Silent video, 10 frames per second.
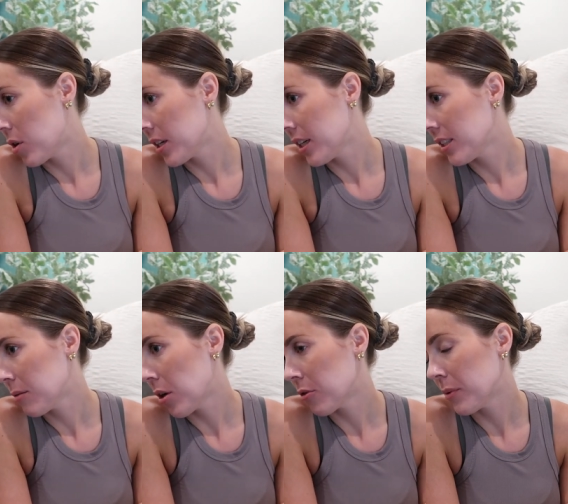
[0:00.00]
wanting
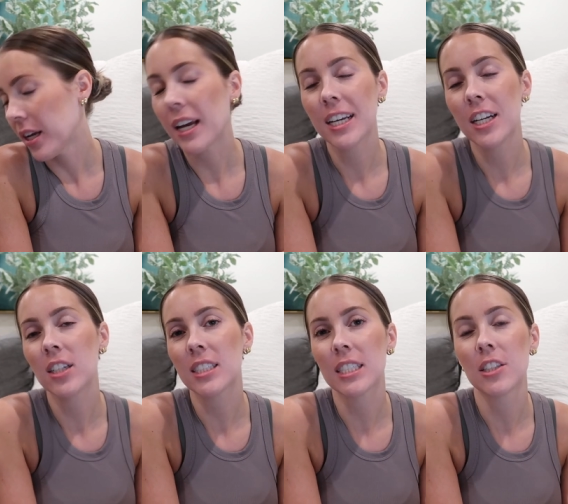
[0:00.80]
to bother me. I
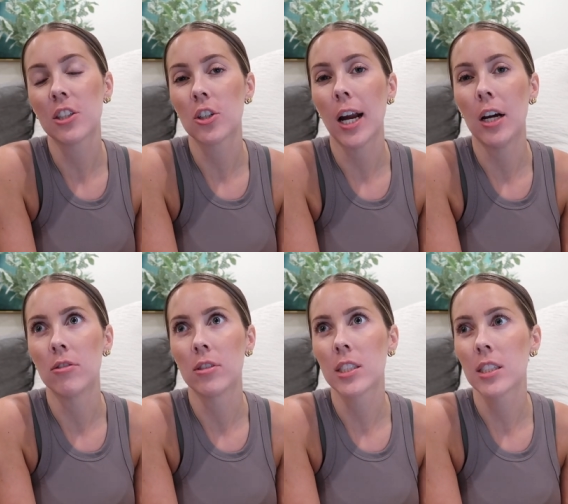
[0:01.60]
cannot sit on the
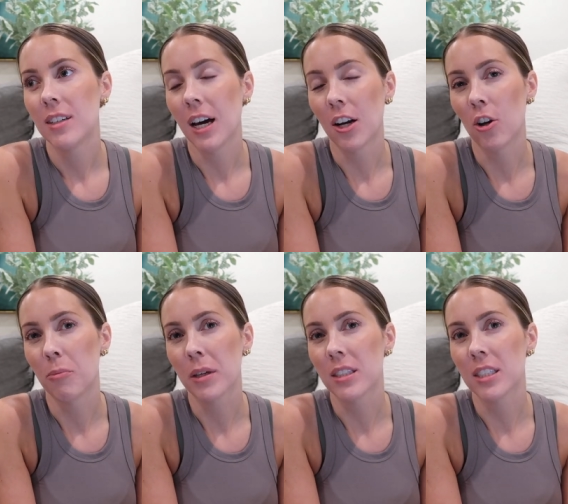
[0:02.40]
ground at
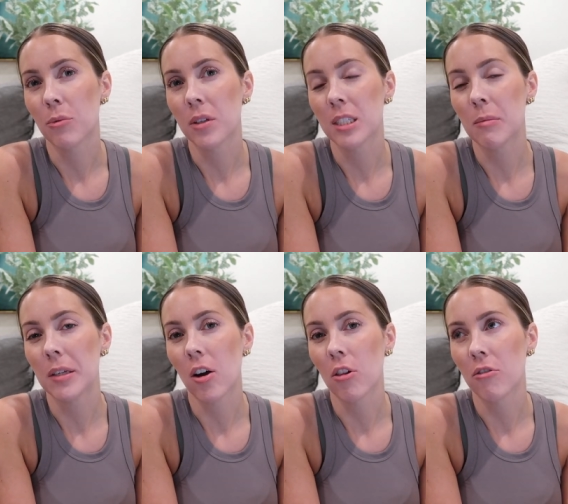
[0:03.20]
all because he wants to
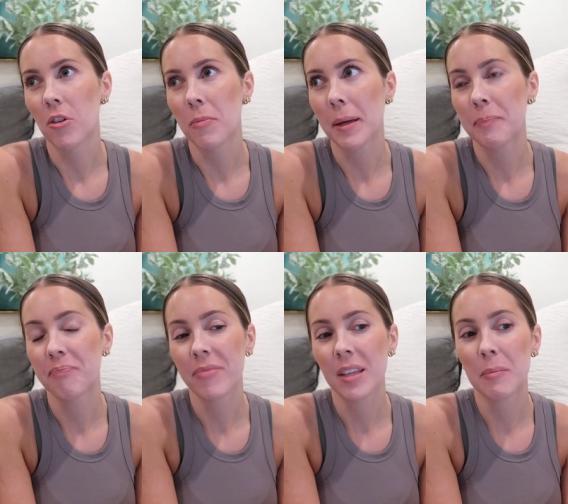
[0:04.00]
be all over me
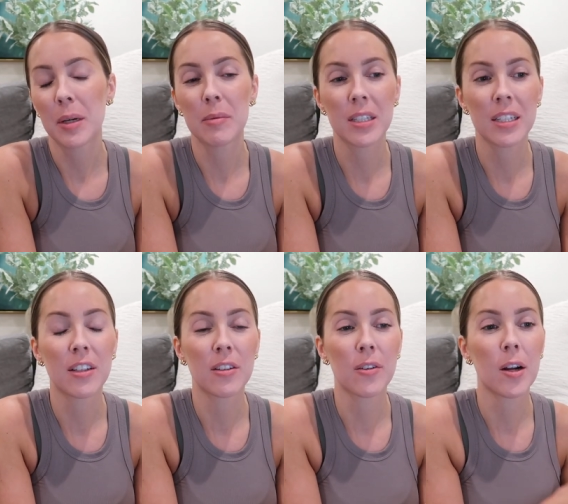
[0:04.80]
but I'm sitting
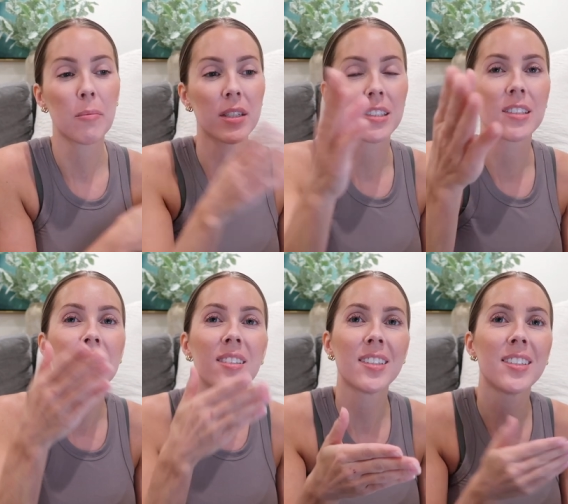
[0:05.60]
on the ground because
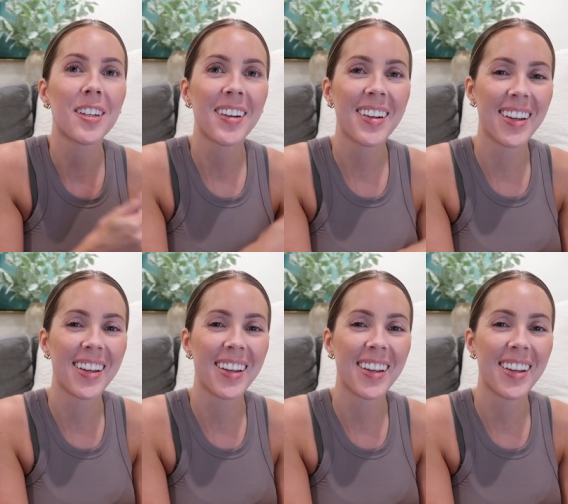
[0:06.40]
this is easier.